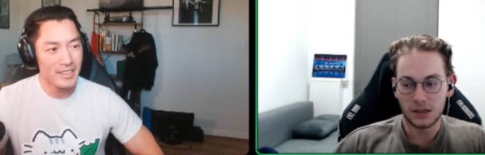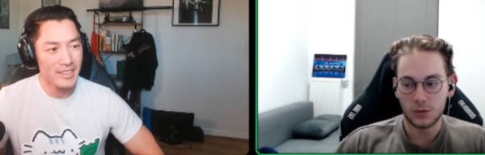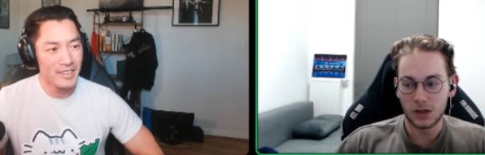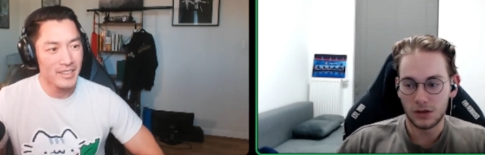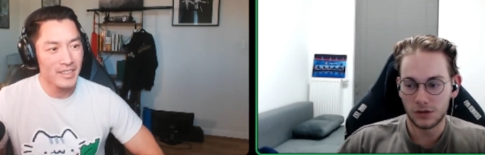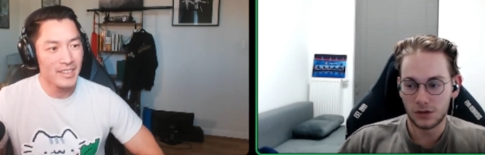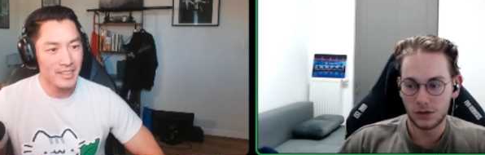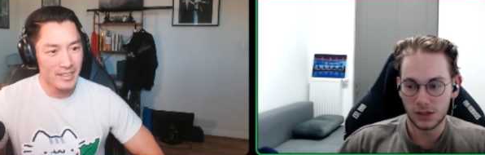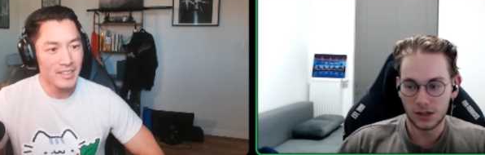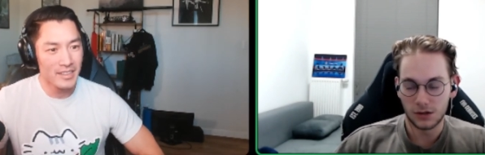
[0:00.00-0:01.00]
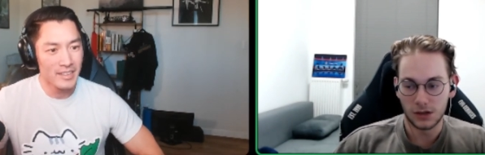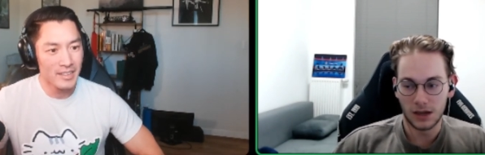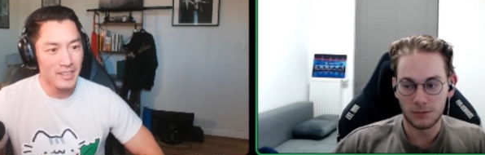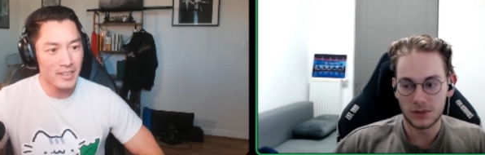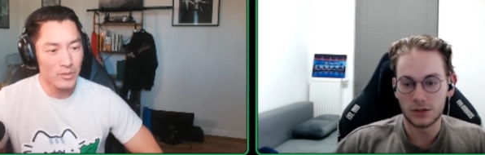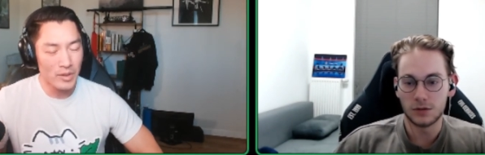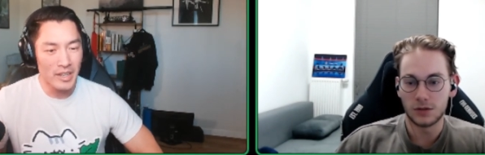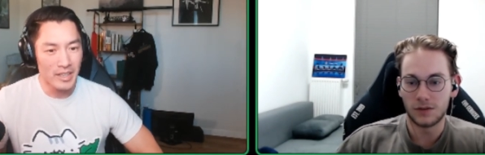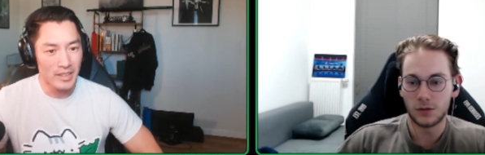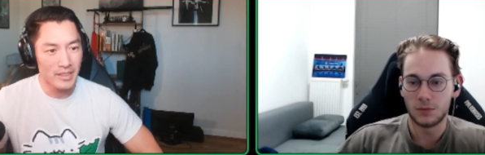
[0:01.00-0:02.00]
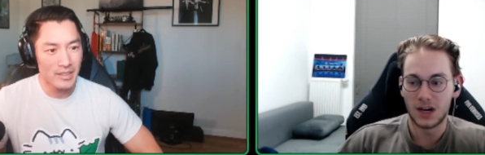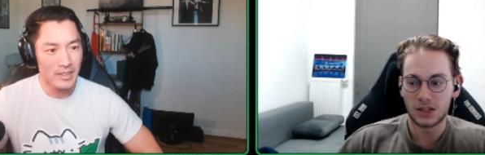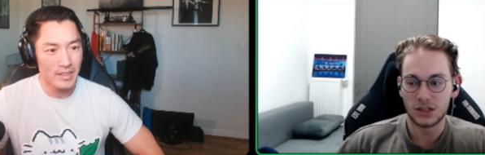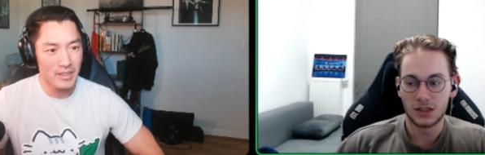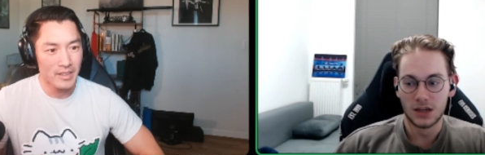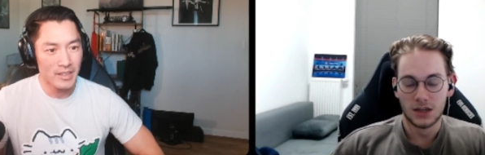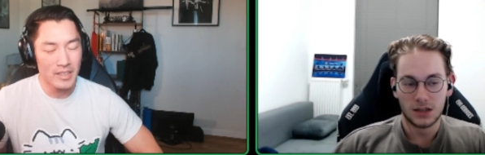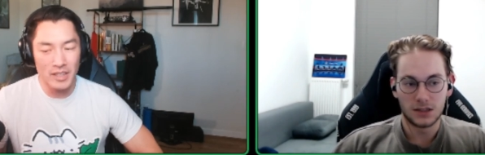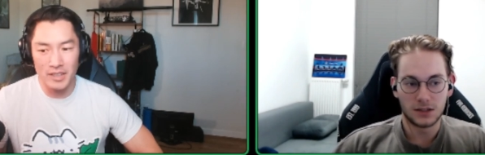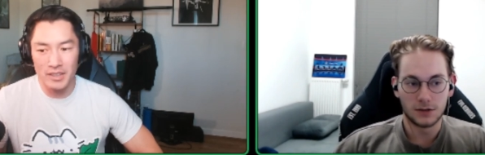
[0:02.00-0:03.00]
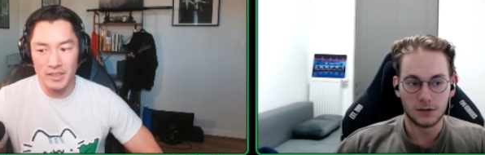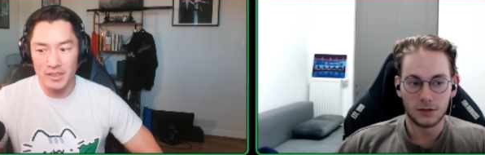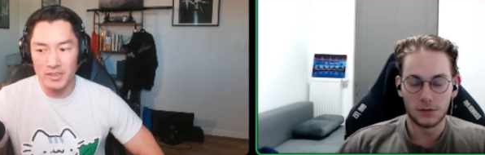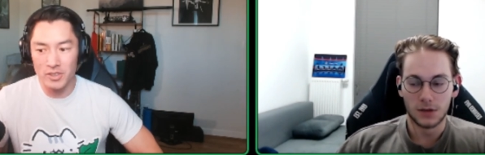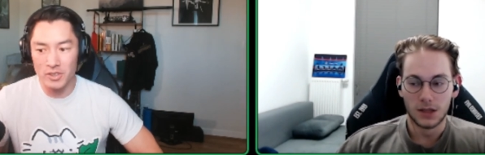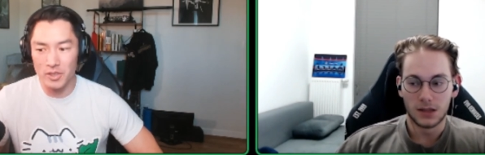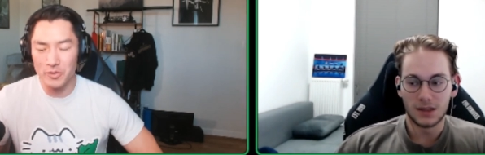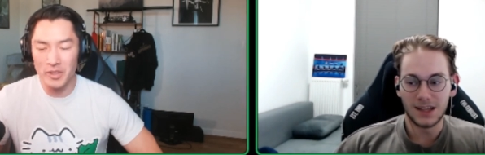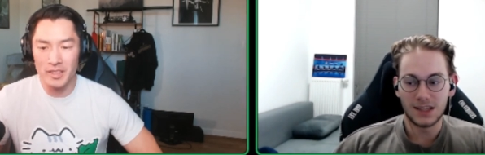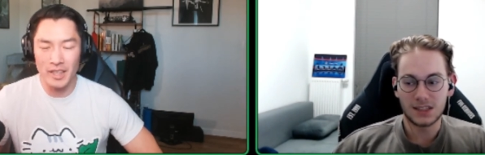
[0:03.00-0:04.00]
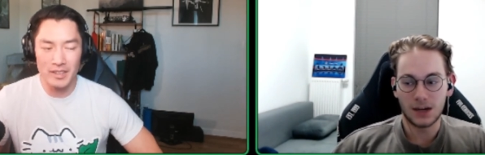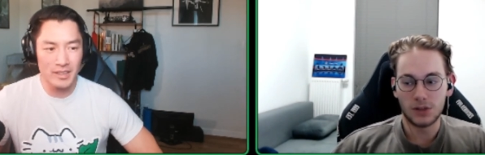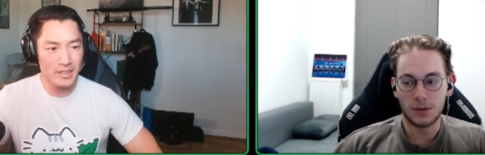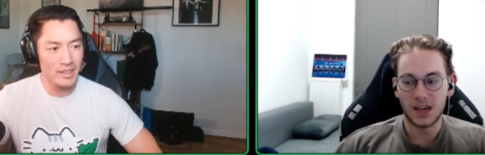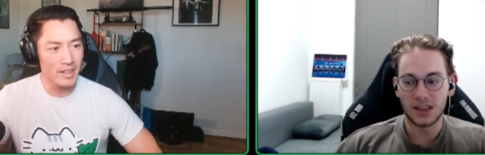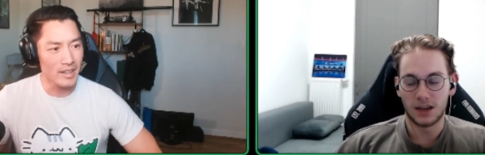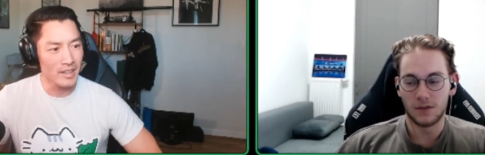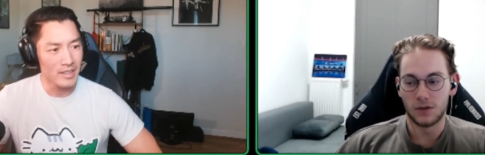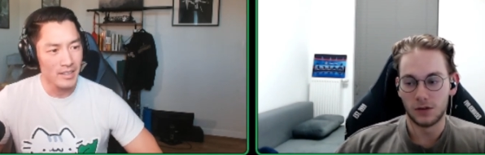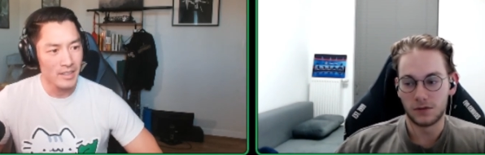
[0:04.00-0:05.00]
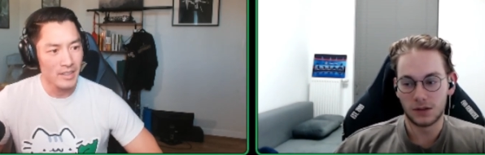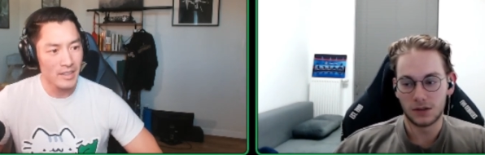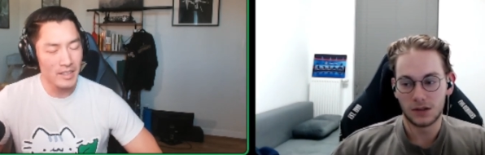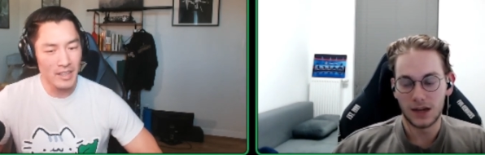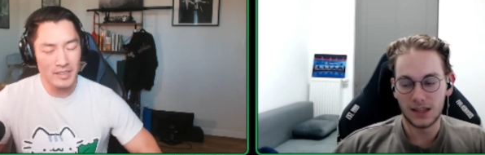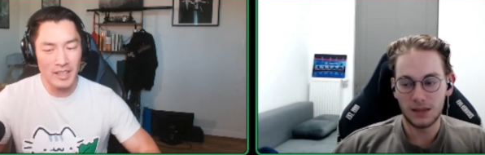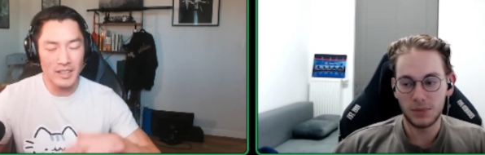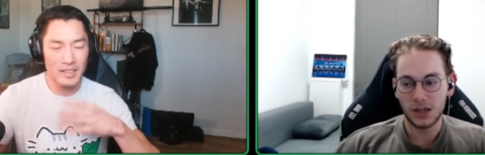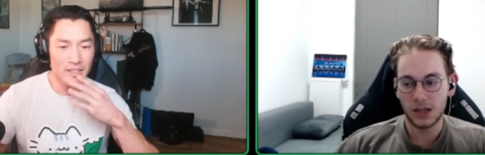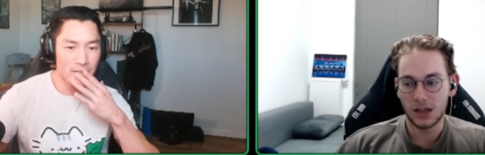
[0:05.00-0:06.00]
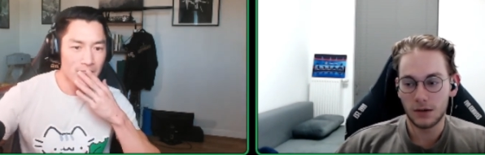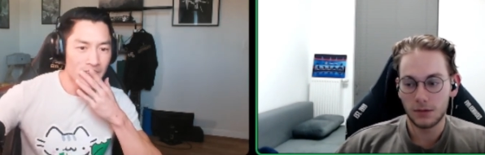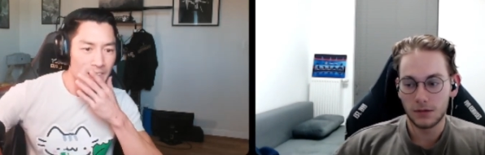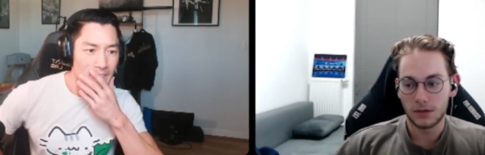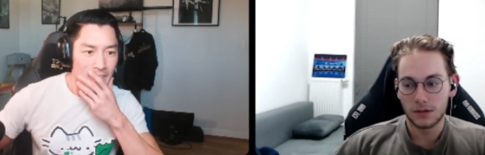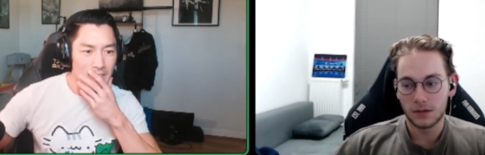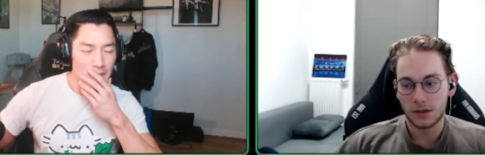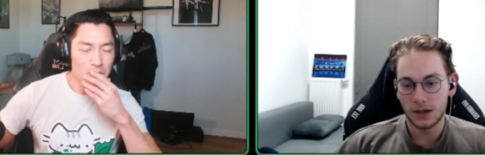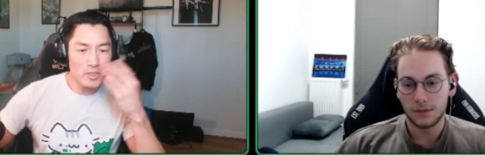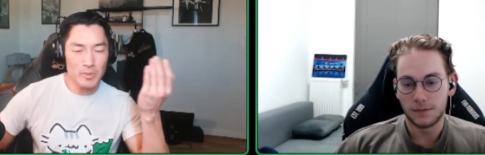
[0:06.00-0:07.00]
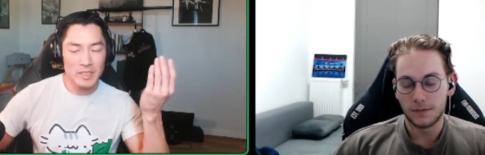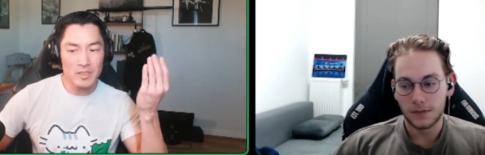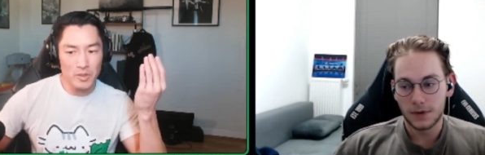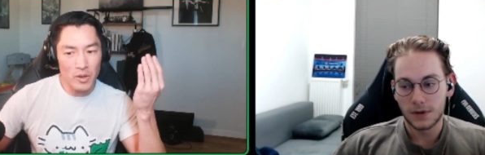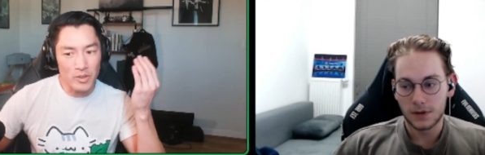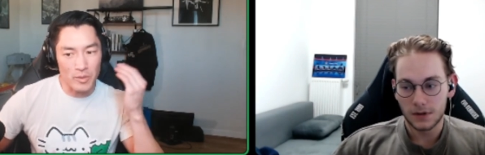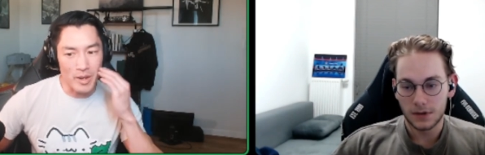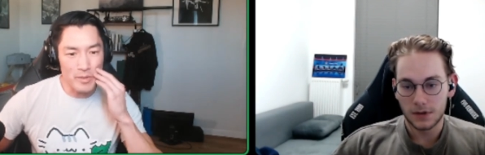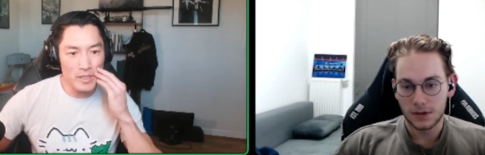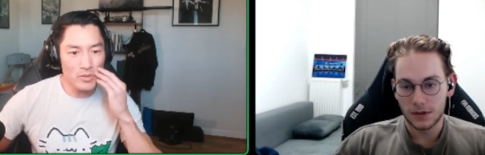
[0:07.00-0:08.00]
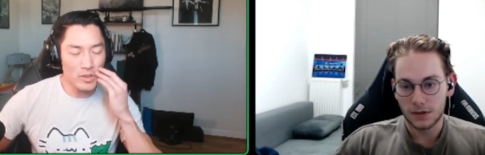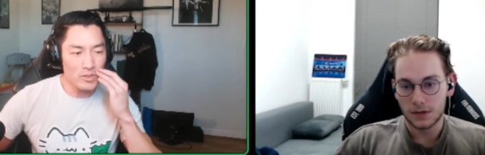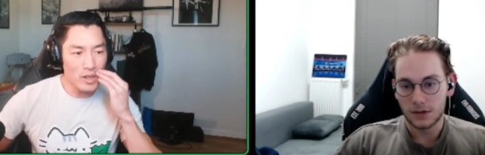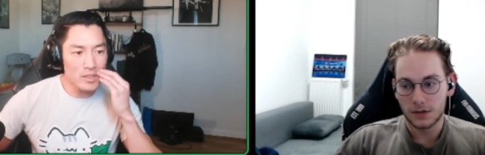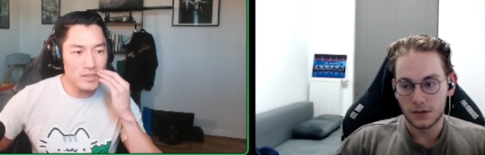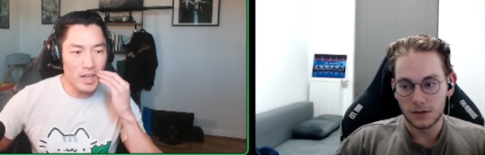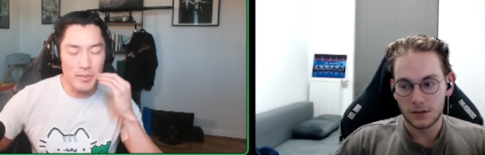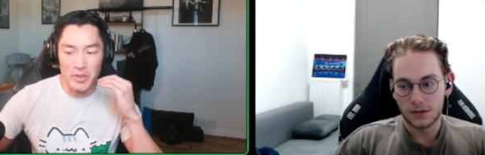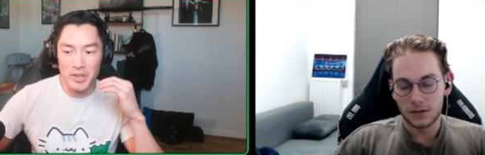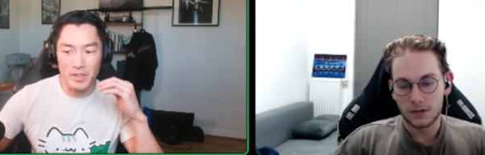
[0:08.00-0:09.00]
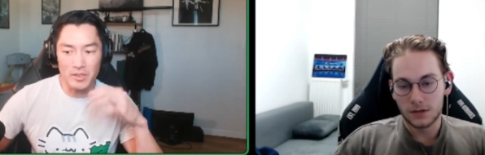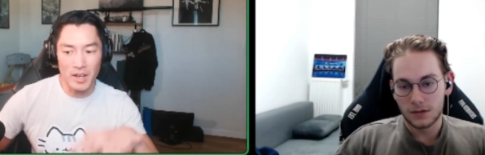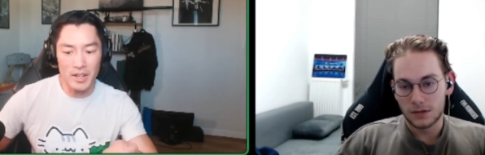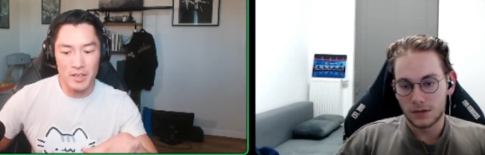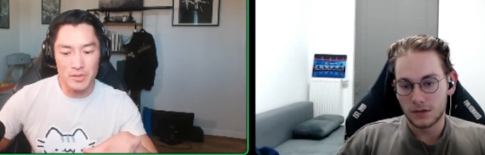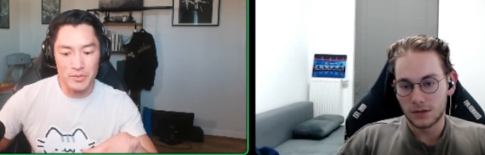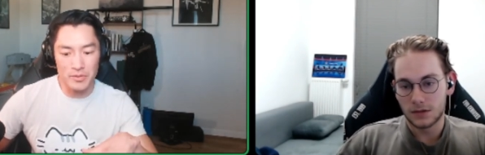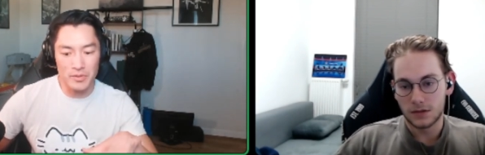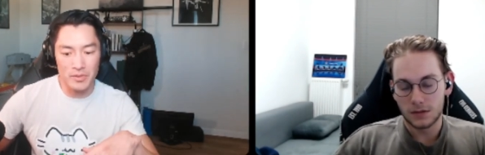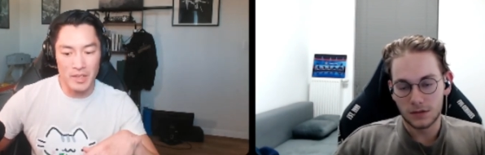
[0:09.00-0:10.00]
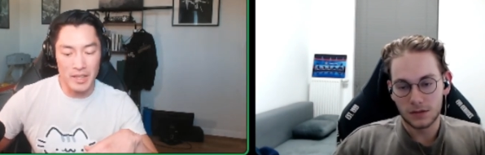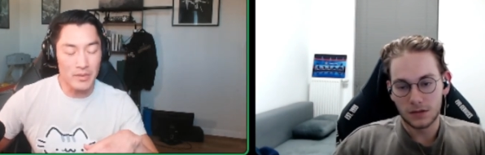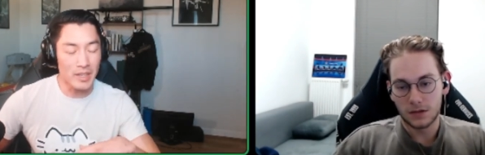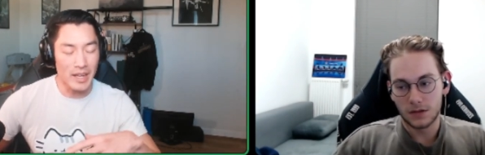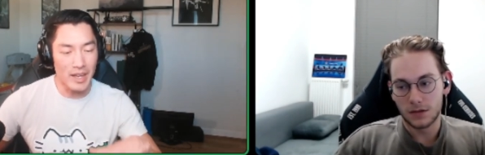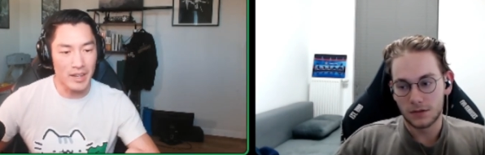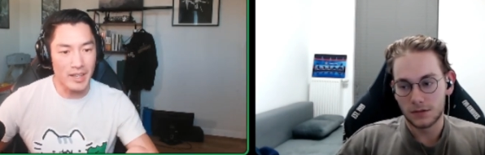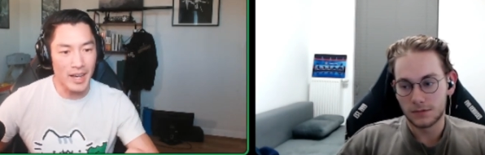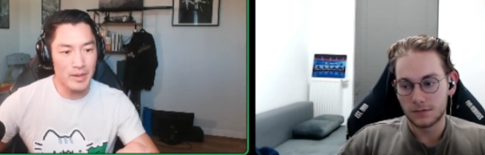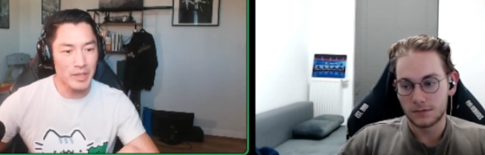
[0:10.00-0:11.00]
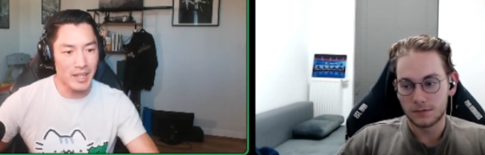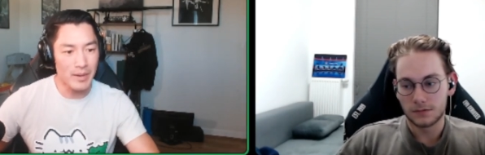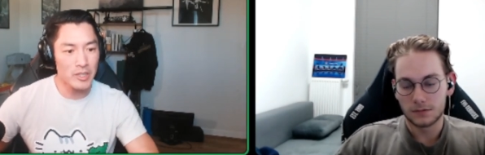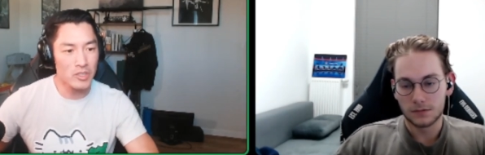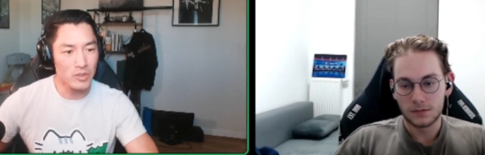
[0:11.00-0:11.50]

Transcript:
Speaker 1: you can control the whole game, so right. you have to match it. And so do, do you feel that, like that's that, how the meta yeah. evolved. Is At that, the beginning,
Speaker 2: it, it seems yeah. a little bit slow though, right? Because for a long time, I think a lot of even academy and amateur